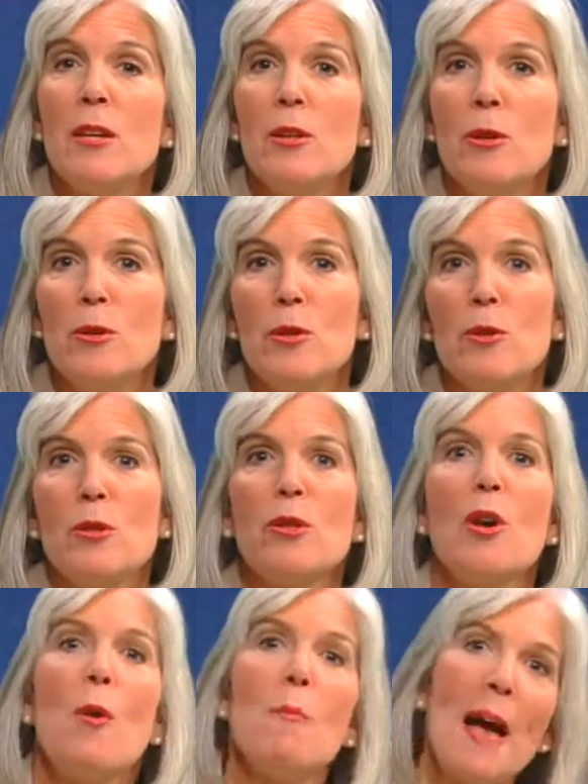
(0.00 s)
users
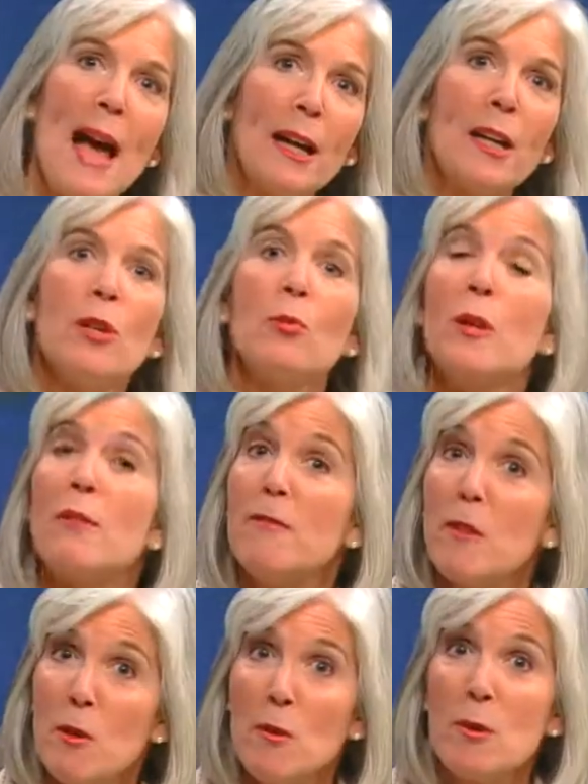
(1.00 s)
go back and
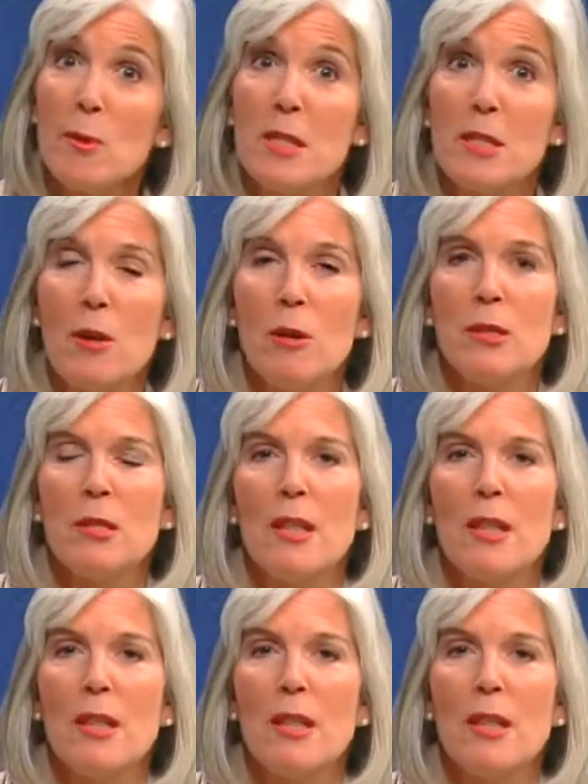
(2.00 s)
review the results